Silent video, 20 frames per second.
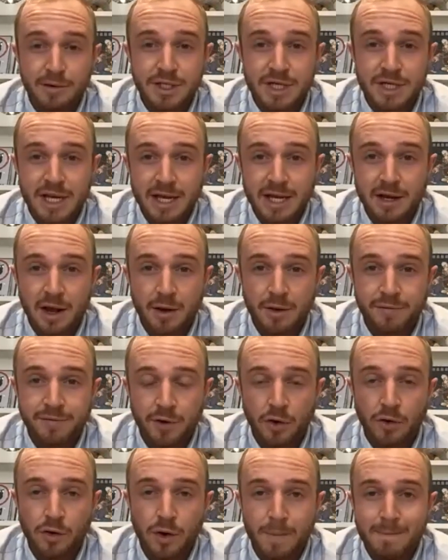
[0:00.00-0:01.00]
doesn't it? You know,
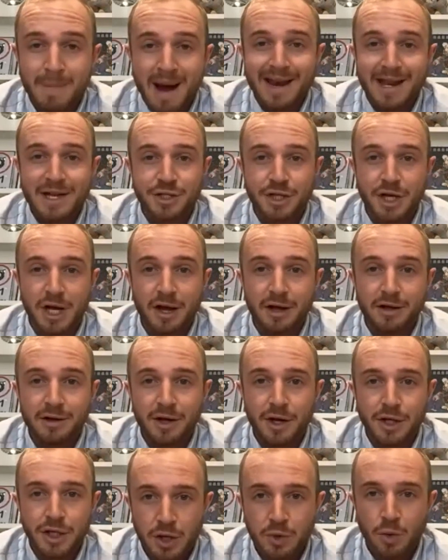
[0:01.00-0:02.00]
if you're a manager,
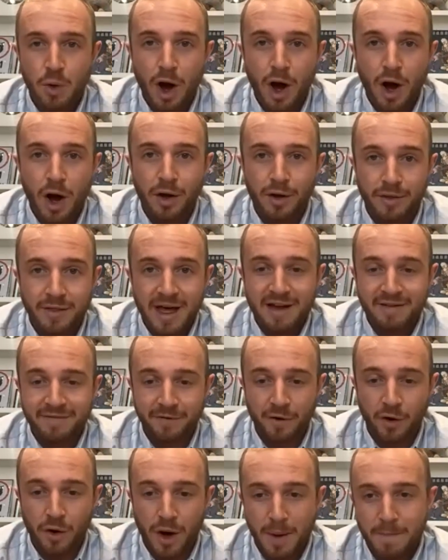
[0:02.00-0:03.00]
you are
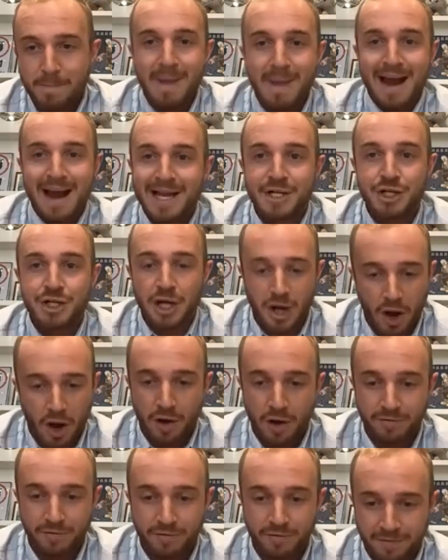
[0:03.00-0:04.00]
therefore a manager
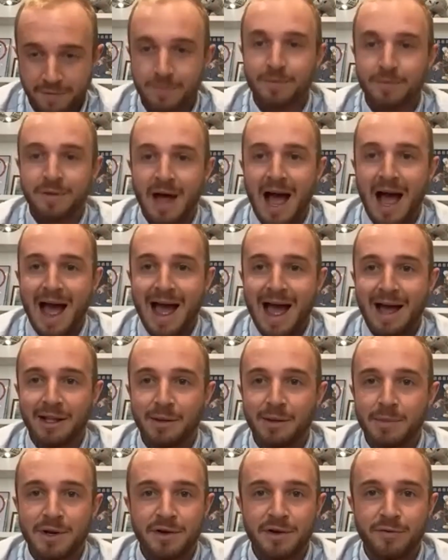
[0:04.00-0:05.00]
of that
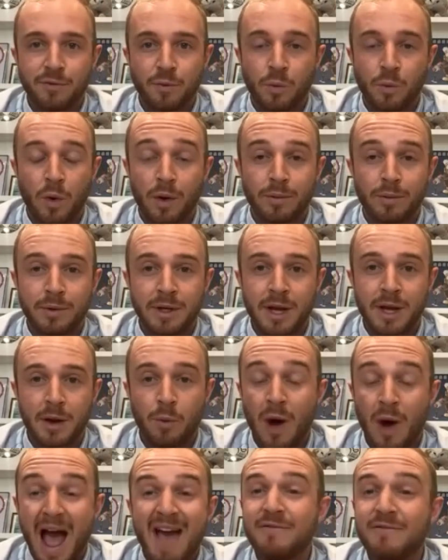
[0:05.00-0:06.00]
element of what, you know,
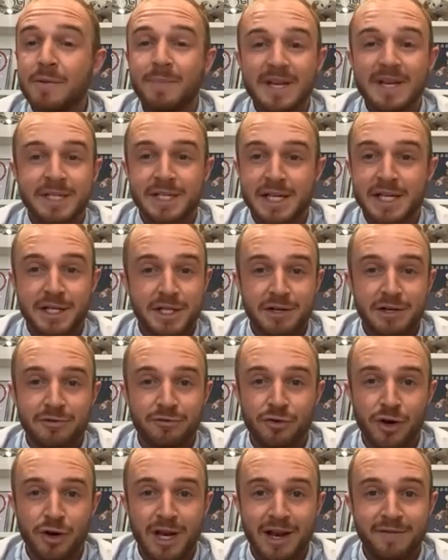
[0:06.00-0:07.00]
whatever business you're
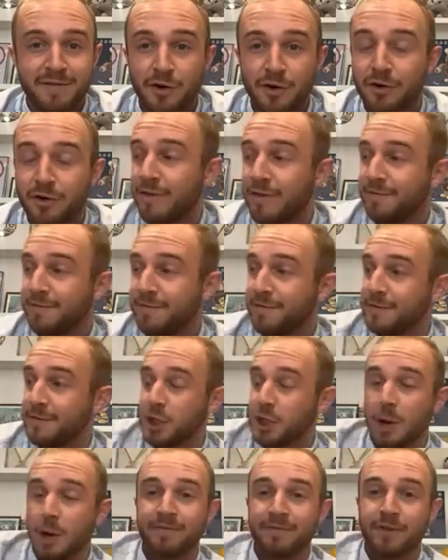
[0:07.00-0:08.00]
running. If you're a
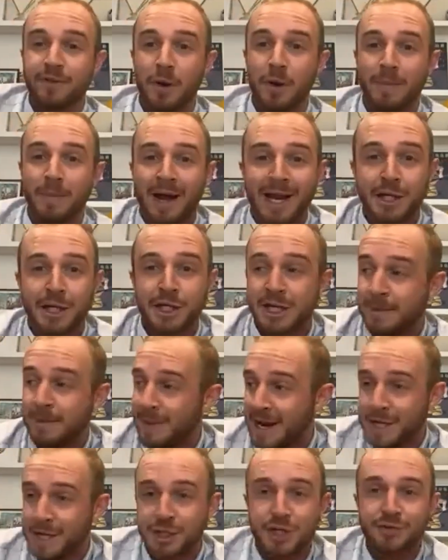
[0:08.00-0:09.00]
shop floor manager,
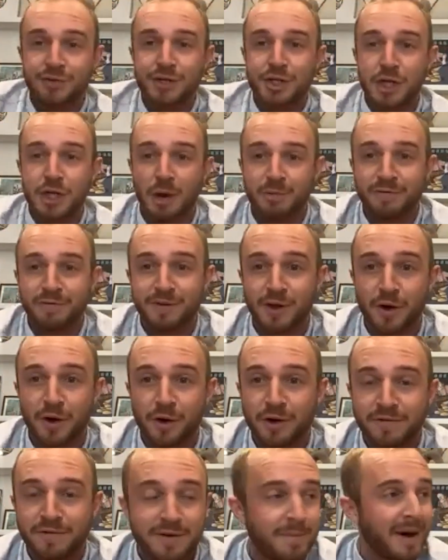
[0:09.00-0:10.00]
you're managing the shop
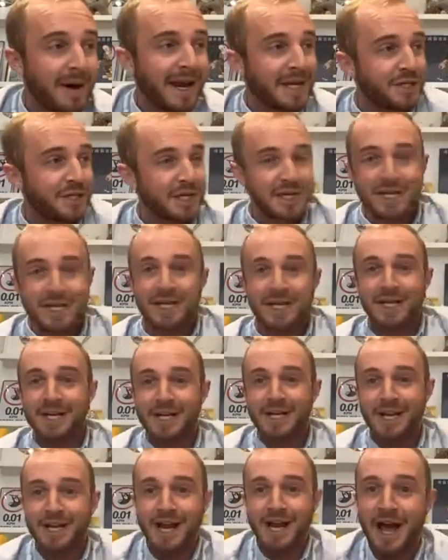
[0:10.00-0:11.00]
floor. If you're managing,
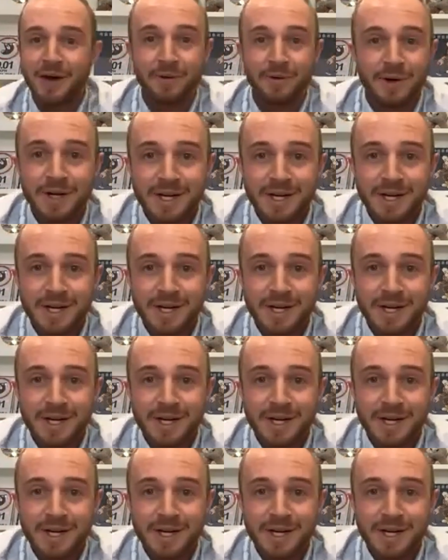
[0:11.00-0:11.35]
you know,